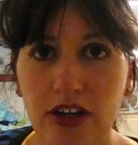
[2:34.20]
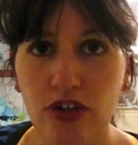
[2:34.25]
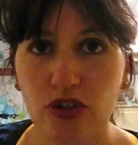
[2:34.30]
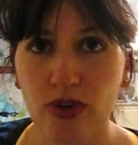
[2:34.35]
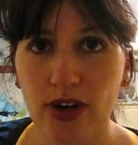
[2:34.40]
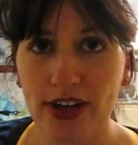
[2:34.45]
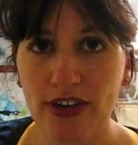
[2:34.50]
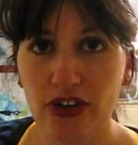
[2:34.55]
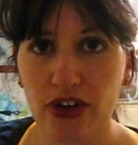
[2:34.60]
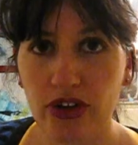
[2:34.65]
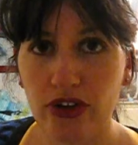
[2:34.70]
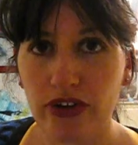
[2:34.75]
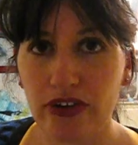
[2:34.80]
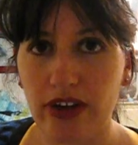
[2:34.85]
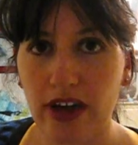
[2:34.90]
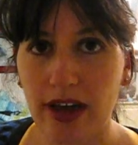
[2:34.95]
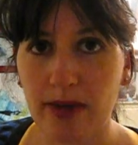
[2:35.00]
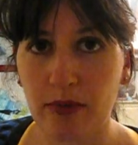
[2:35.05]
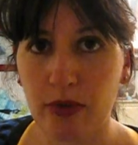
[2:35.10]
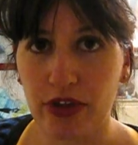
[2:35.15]
Treasure your
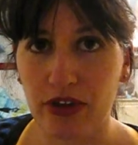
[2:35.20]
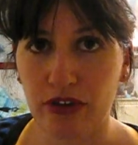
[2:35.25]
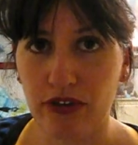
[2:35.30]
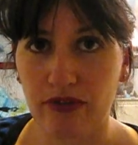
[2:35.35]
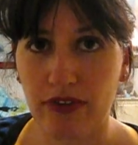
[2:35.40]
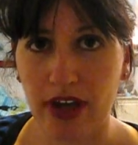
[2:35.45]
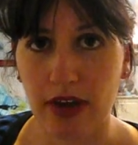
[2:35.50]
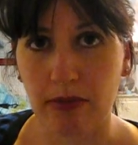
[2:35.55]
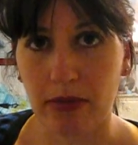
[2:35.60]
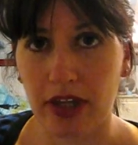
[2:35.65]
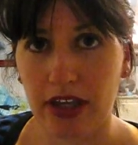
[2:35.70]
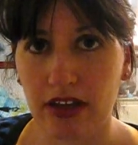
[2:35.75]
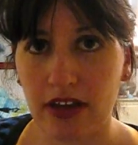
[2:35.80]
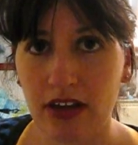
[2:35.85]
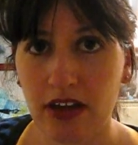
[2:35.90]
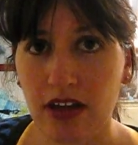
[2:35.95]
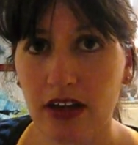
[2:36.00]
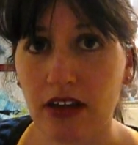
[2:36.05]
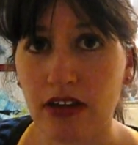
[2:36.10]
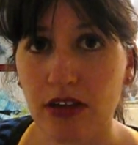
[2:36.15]
time with your family.
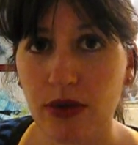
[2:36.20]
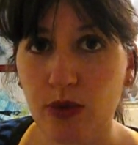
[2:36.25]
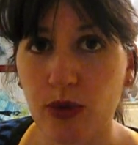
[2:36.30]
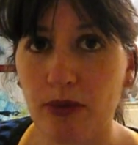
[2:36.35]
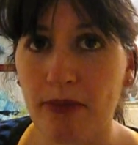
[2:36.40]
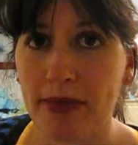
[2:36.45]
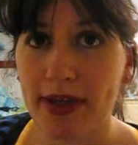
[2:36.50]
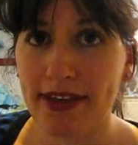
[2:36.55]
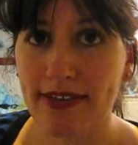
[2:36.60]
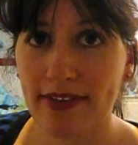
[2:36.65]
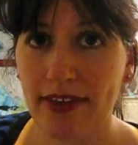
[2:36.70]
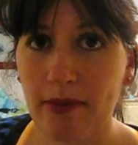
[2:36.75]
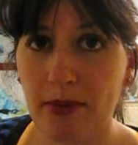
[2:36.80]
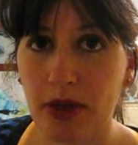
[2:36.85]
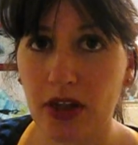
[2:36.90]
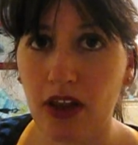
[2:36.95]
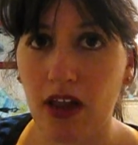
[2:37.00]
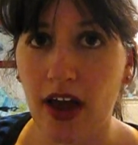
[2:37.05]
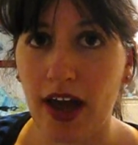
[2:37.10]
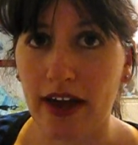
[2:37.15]
You will miss them
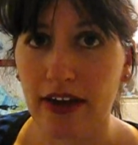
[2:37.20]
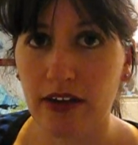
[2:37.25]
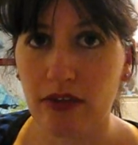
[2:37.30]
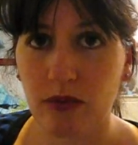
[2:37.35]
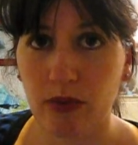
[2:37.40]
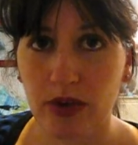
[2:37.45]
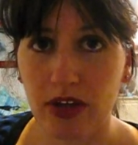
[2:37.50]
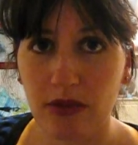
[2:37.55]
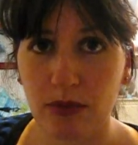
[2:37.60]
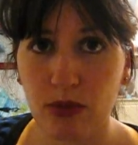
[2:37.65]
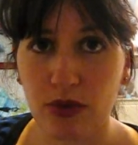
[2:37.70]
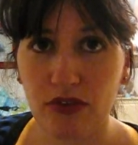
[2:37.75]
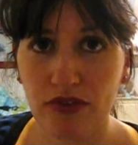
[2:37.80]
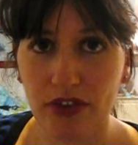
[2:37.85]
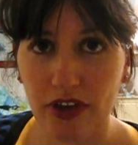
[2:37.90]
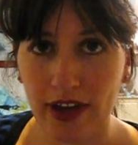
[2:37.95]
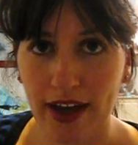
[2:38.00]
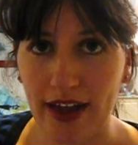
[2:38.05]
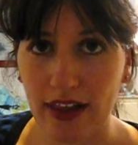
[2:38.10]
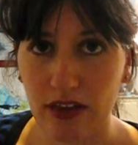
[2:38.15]
a lot when you move
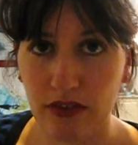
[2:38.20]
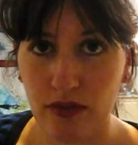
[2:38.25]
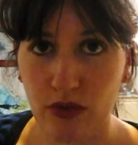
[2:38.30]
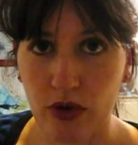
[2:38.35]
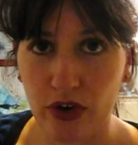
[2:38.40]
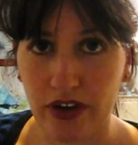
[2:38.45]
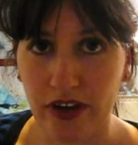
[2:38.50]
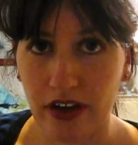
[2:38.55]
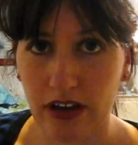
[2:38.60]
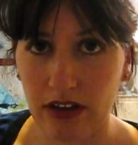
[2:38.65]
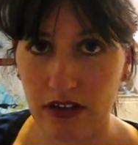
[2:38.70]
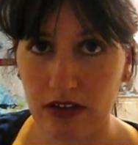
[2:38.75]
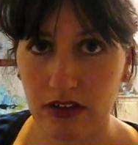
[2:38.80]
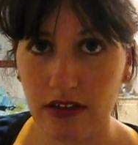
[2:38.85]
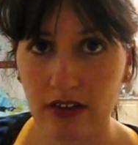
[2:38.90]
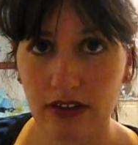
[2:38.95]
to California.